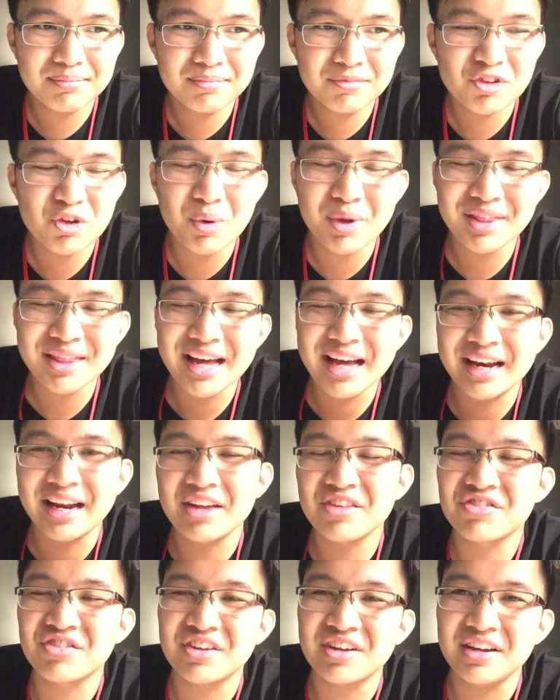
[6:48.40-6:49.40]
So with that,
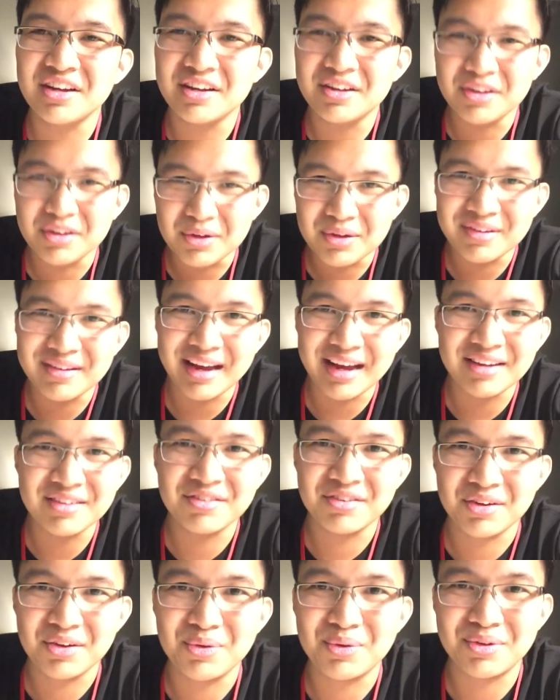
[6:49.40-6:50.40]
S G D Q day
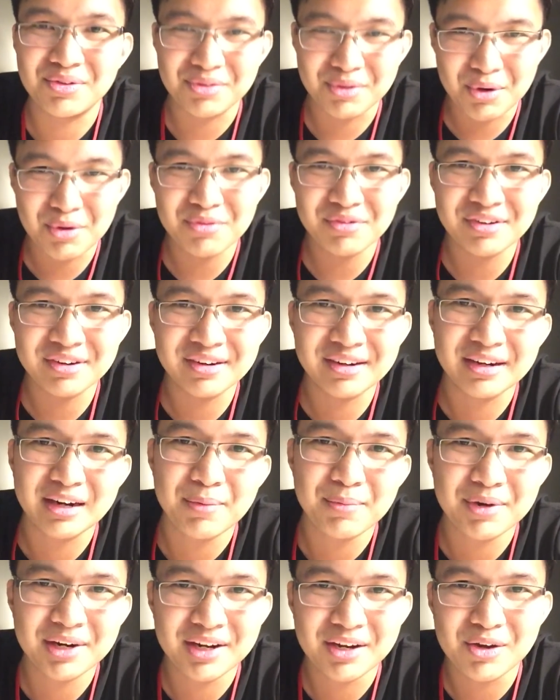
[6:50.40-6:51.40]
two is over, and
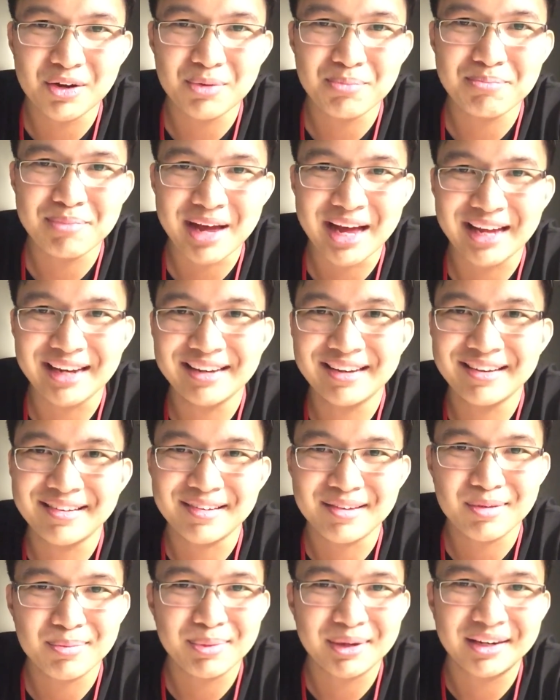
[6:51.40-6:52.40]
I'm going to go to bed because
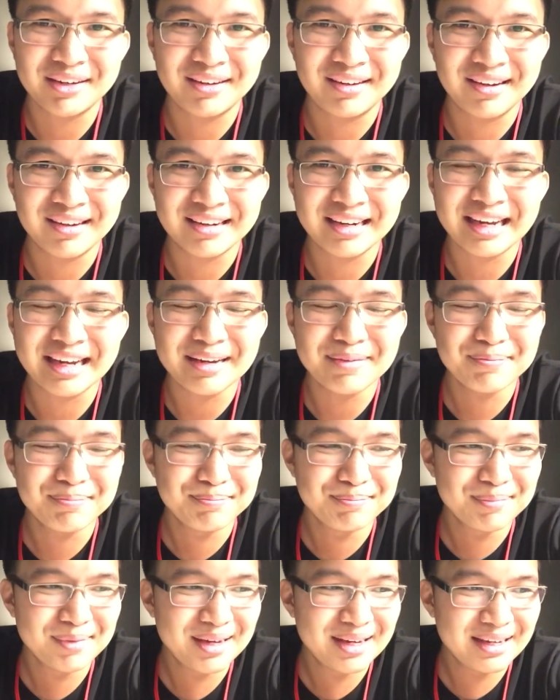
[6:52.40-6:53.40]
it's been a long night.
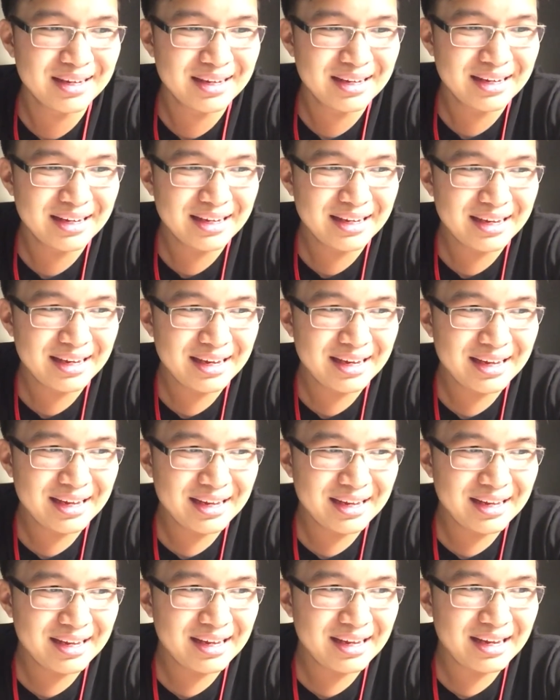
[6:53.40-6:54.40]

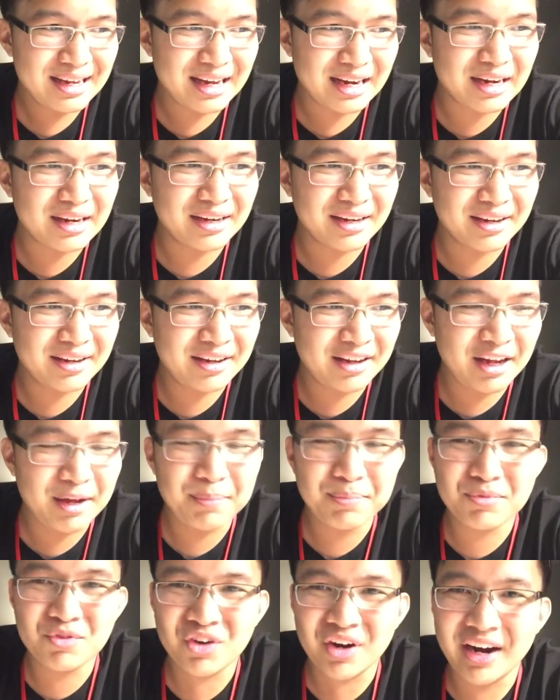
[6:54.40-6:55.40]
And I'm going to
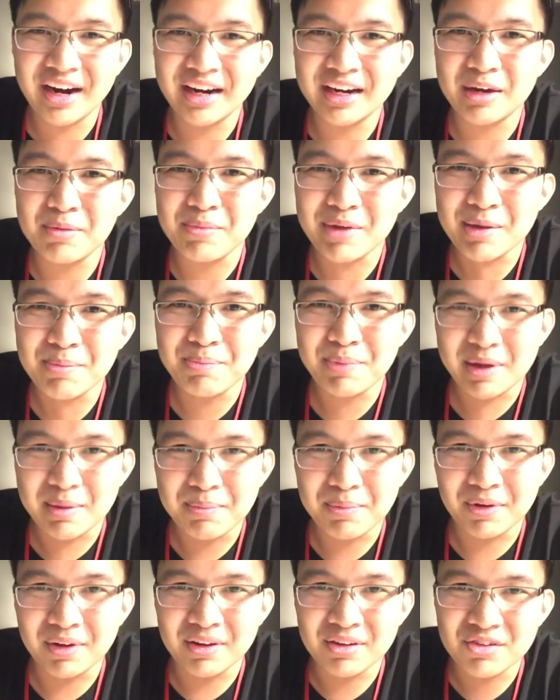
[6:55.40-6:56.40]
keep trying to meet
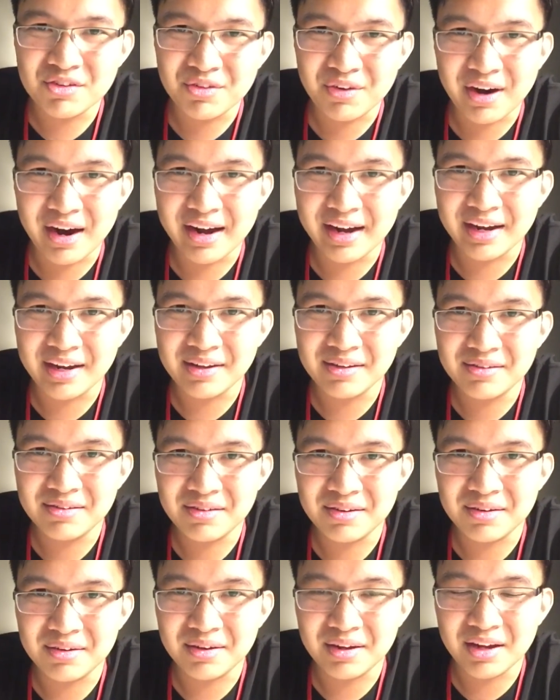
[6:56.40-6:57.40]
people and trying
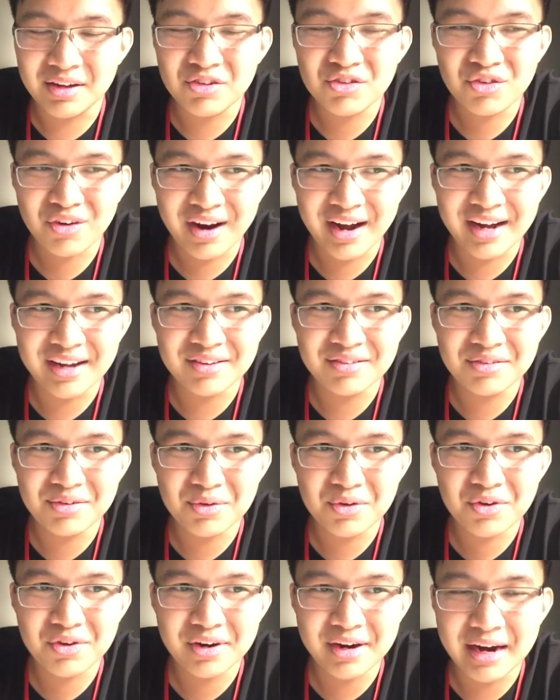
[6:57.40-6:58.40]
to and try to
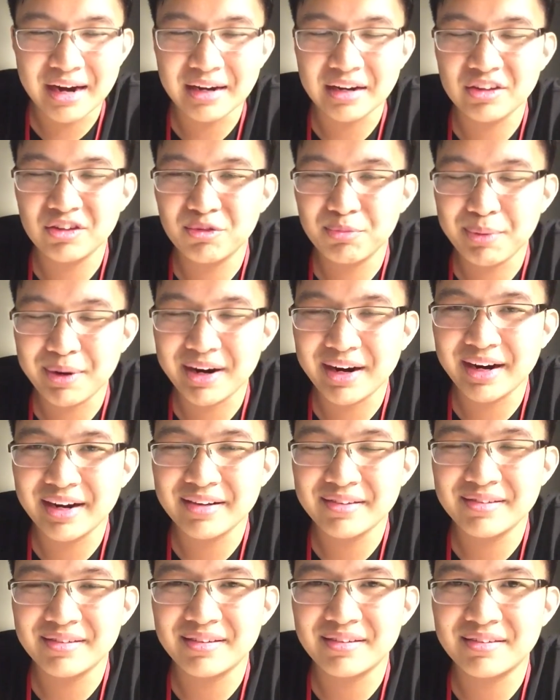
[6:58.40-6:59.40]
create
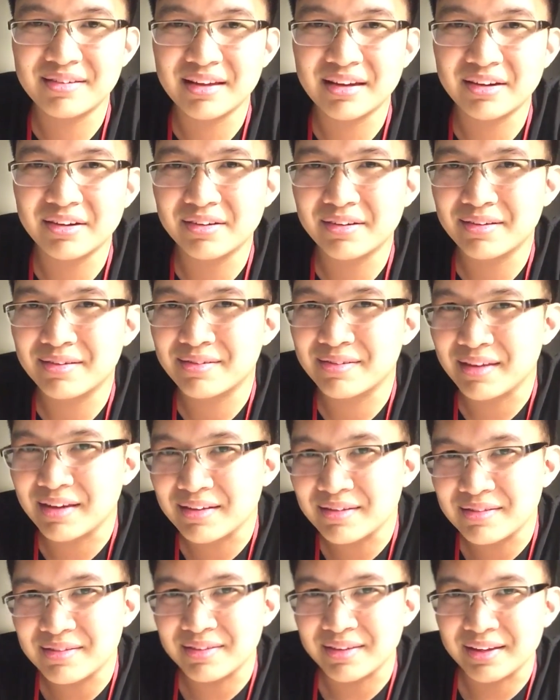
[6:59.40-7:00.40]
experiences that are
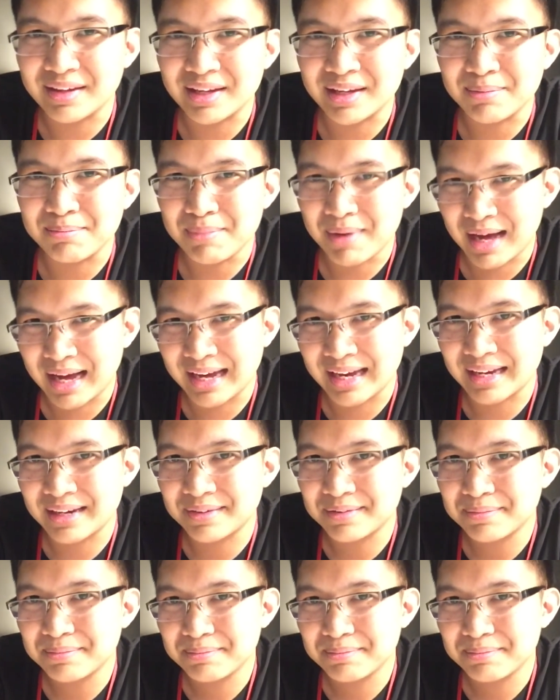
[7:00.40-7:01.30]
distinctly mine.